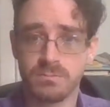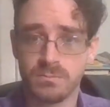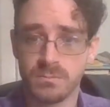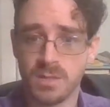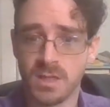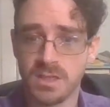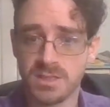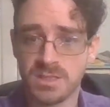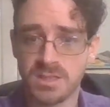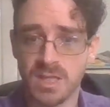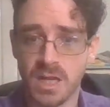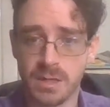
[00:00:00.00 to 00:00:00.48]

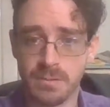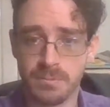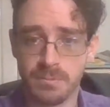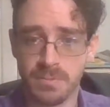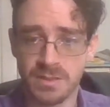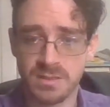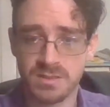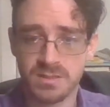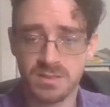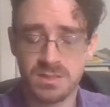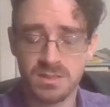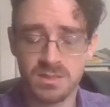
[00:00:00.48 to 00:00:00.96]

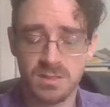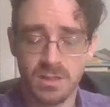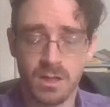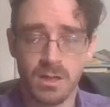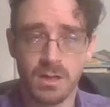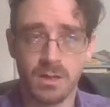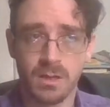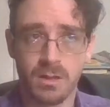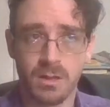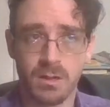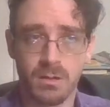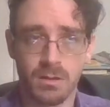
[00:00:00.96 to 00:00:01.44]
assignments,
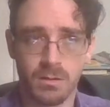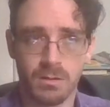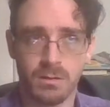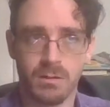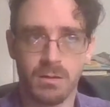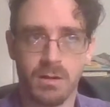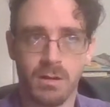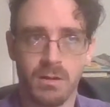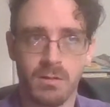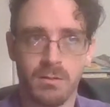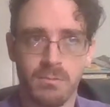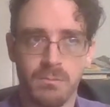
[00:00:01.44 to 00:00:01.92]

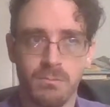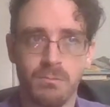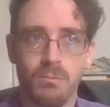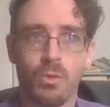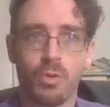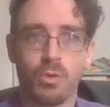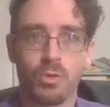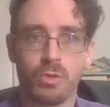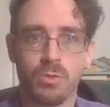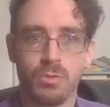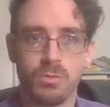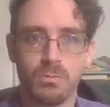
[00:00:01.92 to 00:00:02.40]

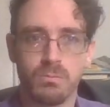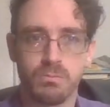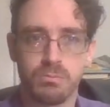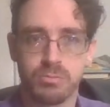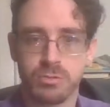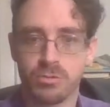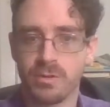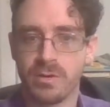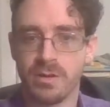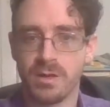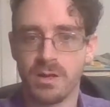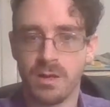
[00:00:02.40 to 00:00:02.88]
moral
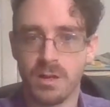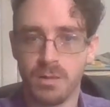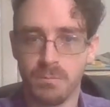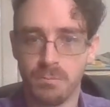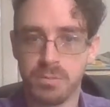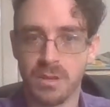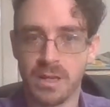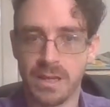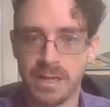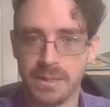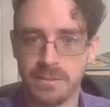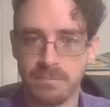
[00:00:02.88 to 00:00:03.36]

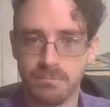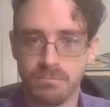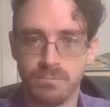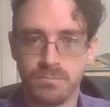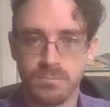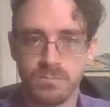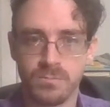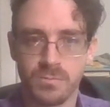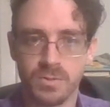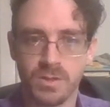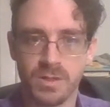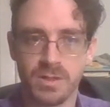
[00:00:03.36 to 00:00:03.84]
blame,
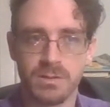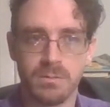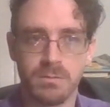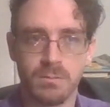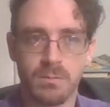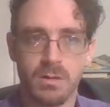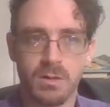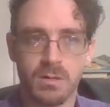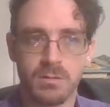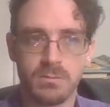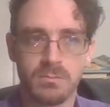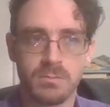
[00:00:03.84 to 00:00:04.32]
right?
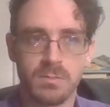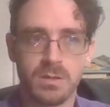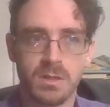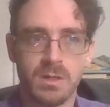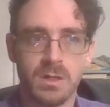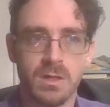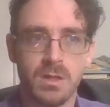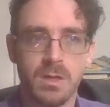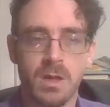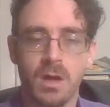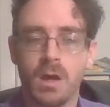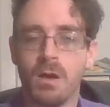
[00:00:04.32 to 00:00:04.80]

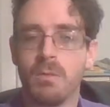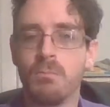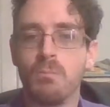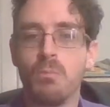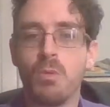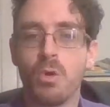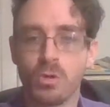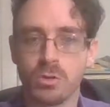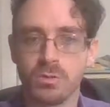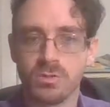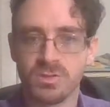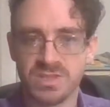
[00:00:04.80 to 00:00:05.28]
A
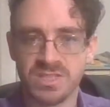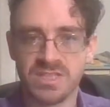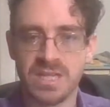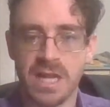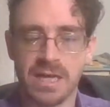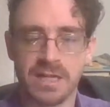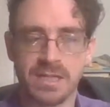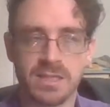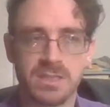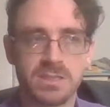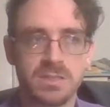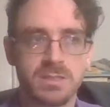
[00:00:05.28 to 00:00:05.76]
moral
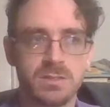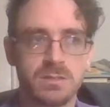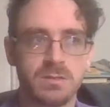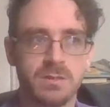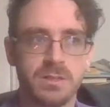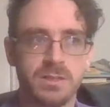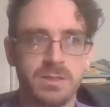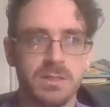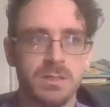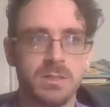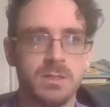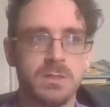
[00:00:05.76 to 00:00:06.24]
status,
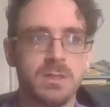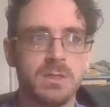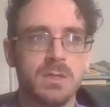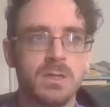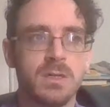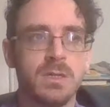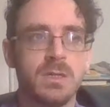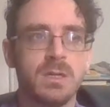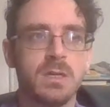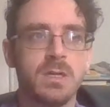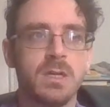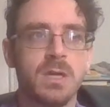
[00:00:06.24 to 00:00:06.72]
right?
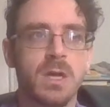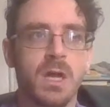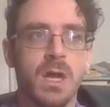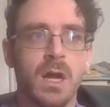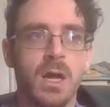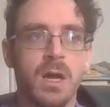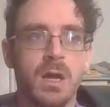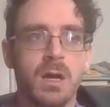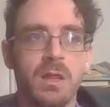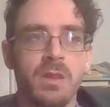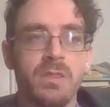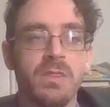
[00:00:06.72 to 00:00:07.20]

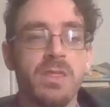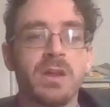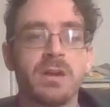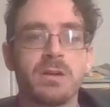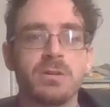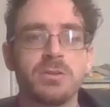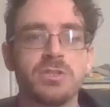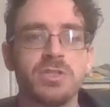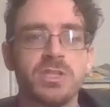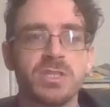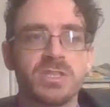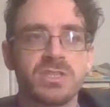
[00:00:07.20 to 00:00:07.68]
That
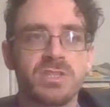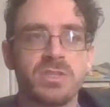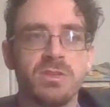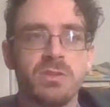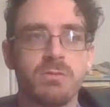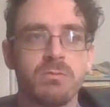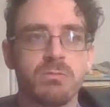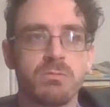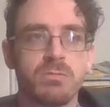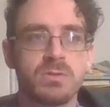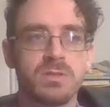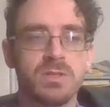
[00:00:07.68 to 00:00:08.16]
are just
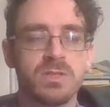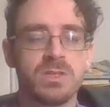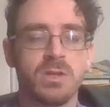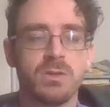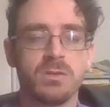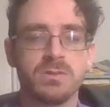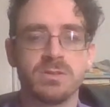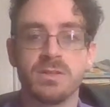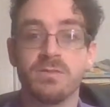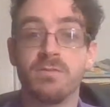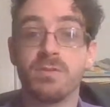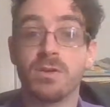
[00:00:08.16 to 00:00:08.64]
the
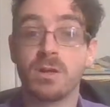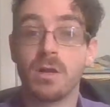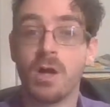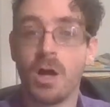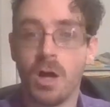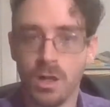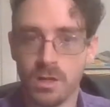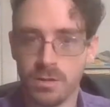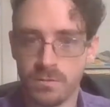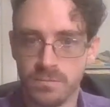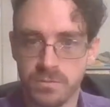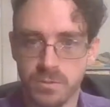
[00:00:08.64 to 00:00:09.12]
result of a
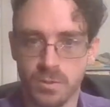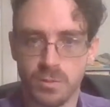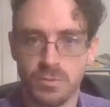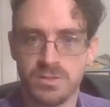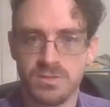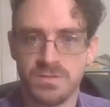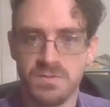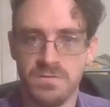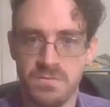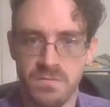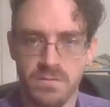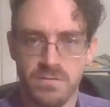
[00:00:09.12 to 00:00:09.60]

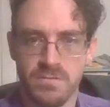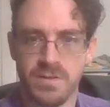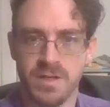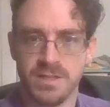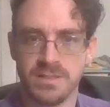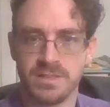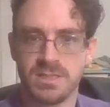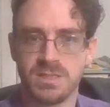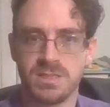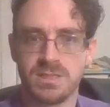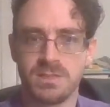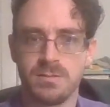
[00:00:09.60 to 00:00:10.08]
confluence of
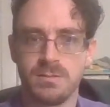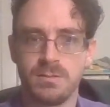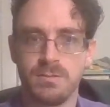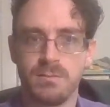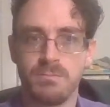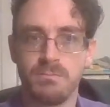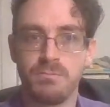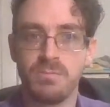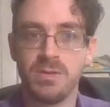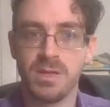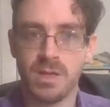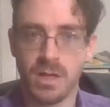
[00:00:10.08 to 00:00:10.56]
events
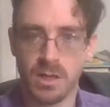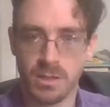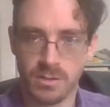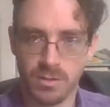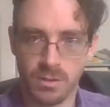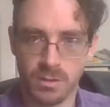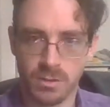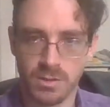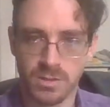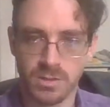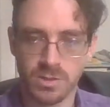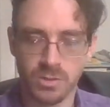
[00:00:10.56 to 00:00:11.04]
beyond
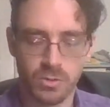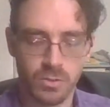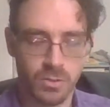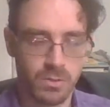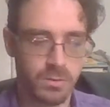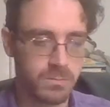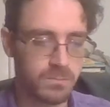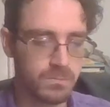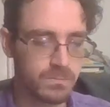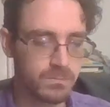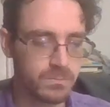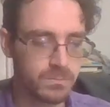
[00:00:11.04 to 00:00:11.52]
our
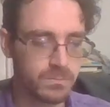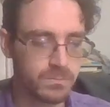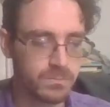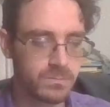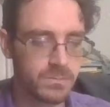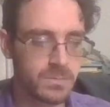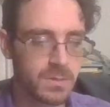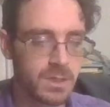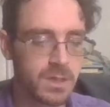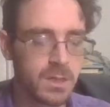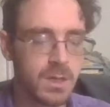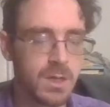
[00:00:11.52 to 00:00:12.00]
control.
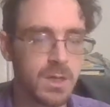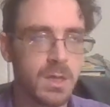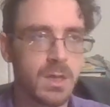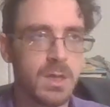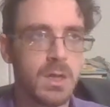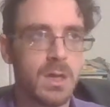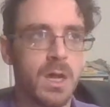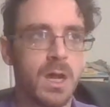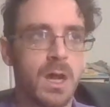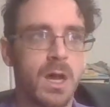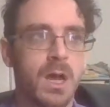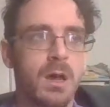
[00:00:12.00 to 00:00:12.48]

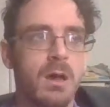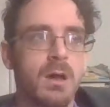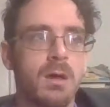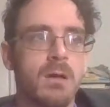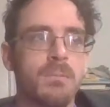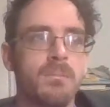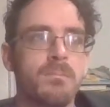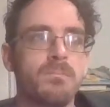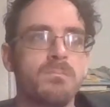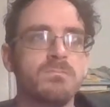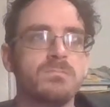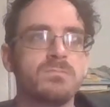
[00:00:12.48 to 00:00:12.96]

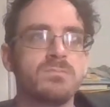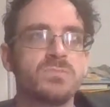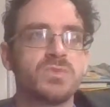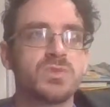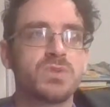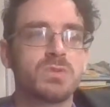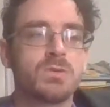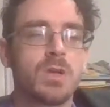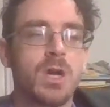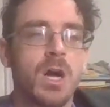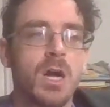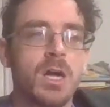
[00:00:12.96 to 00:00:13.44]

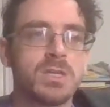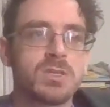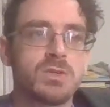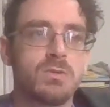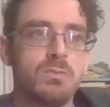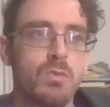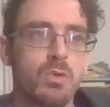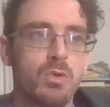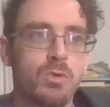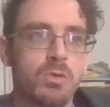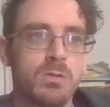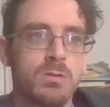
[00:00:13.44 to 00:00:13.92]
So causal
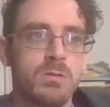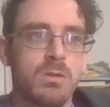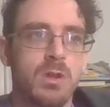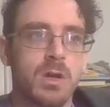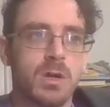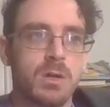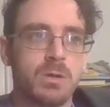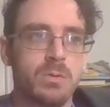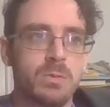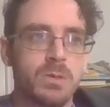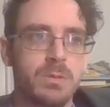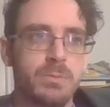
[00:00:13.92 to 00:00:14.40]
moral
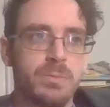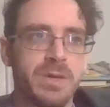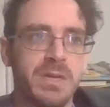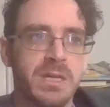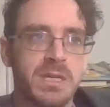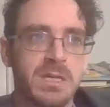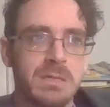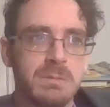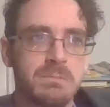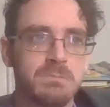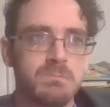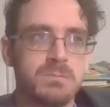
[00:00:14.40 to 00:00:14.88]
luck would
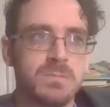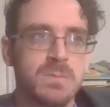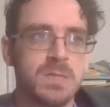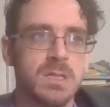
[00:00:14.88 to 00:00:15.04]
be